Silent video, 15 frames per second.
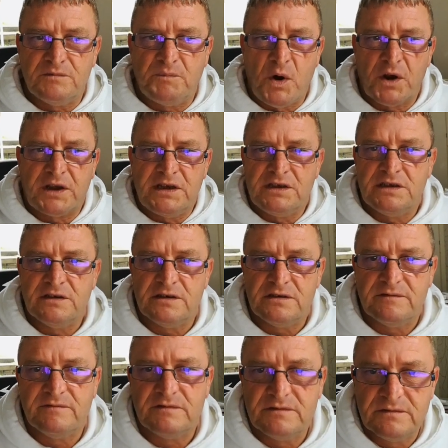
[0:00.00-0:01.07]
parking your
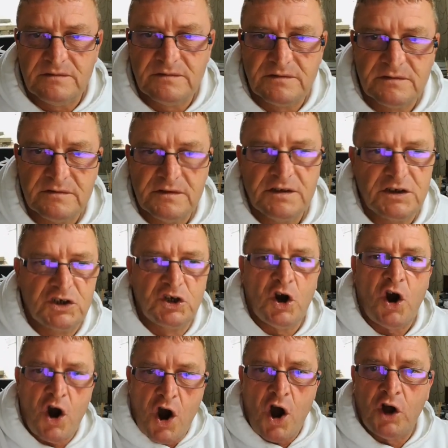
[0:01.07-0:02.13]

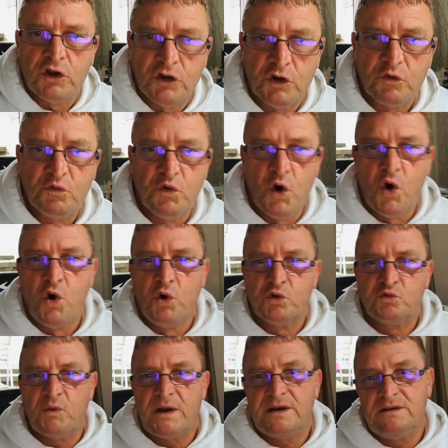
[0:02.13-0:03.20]
car on the road
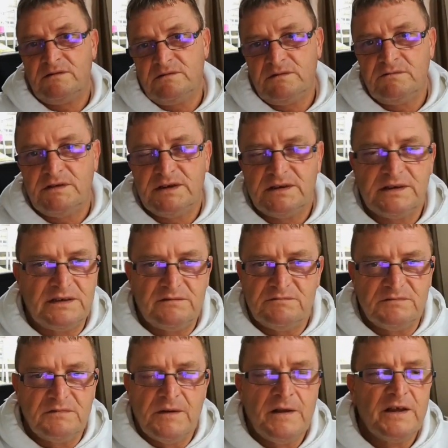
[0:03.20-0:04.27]
when,
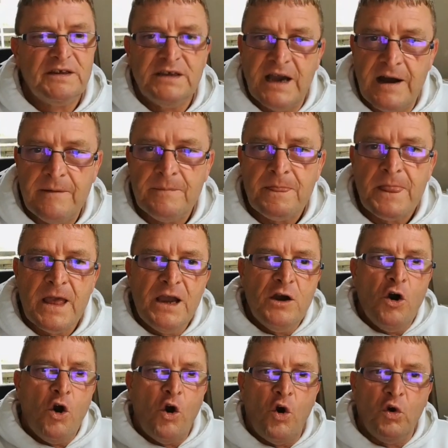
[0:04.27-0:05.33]
yeah,
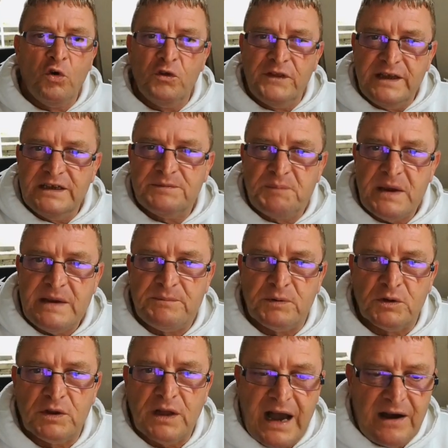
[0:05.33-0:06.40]
all these
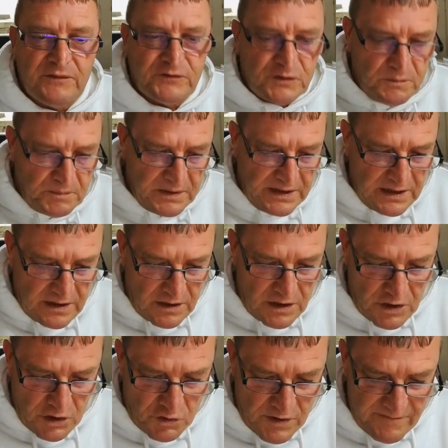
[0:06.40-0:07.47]
people
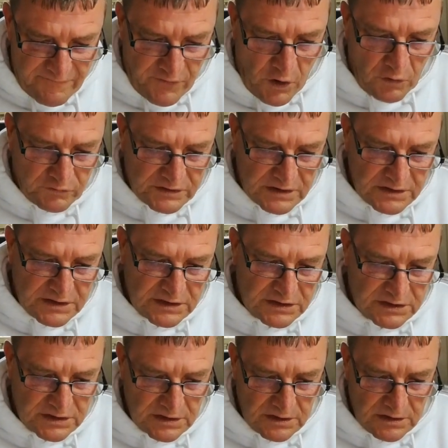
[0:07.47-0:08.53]
are involved in this